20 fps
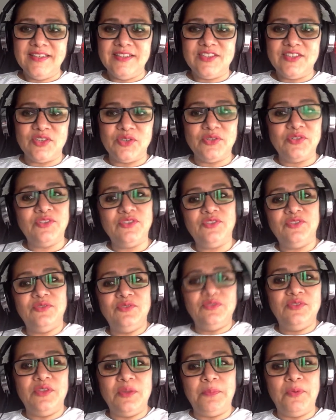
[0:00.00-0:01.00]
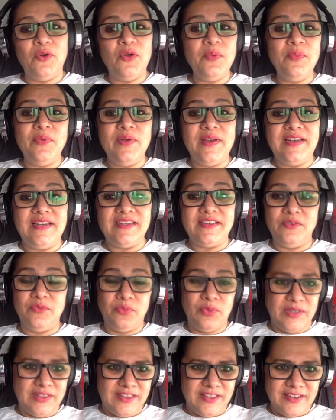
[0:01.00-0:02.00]
So the poem we did
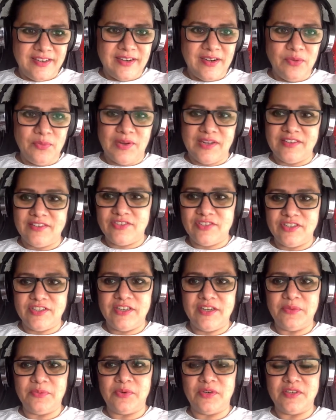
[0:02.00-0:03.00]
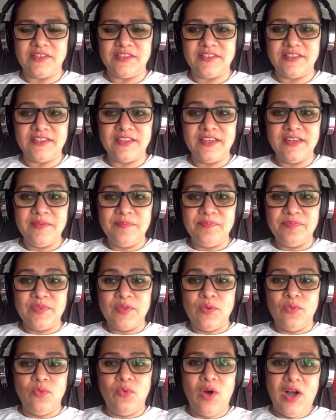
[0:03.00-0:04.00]
with the little ones today was
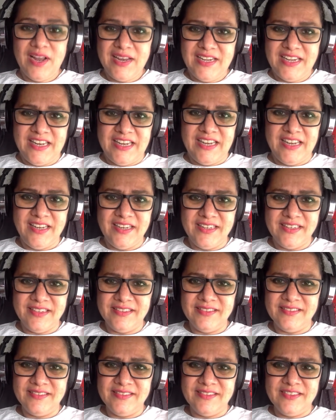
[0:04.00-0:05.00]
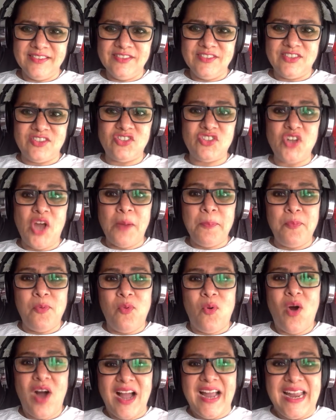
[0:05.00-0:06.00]
Whiny, Stop
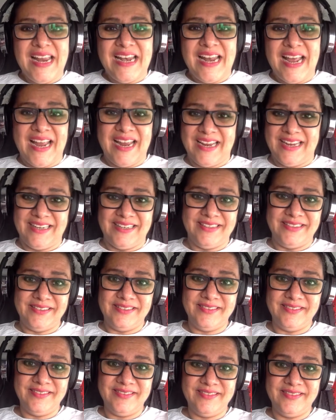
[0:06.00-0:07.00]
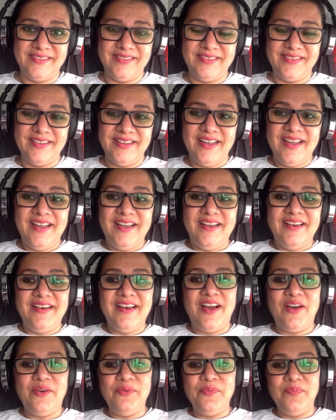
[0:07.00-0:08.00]
Whining!
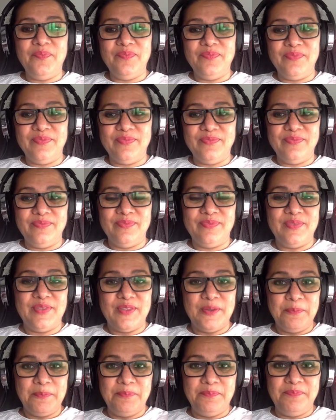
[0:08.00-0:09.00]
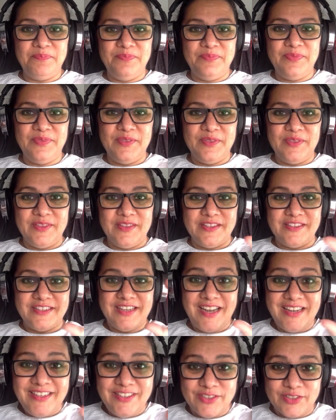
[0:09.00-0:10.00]
Now, the, the
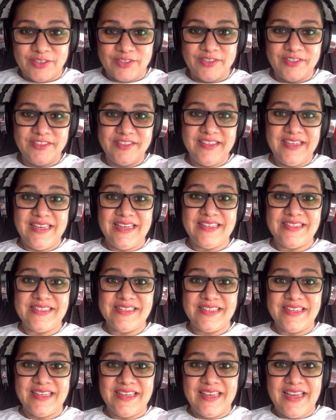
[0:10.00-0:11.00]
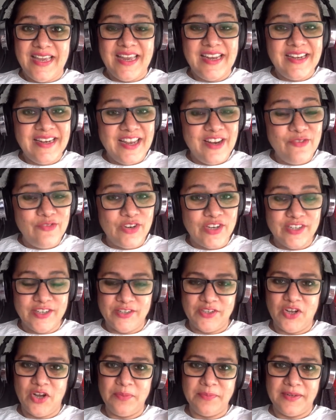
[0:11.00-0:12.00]
title is in inverted
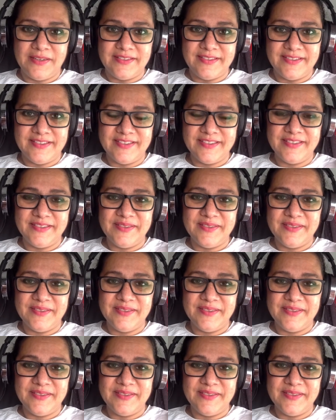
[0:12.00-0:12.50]
commas.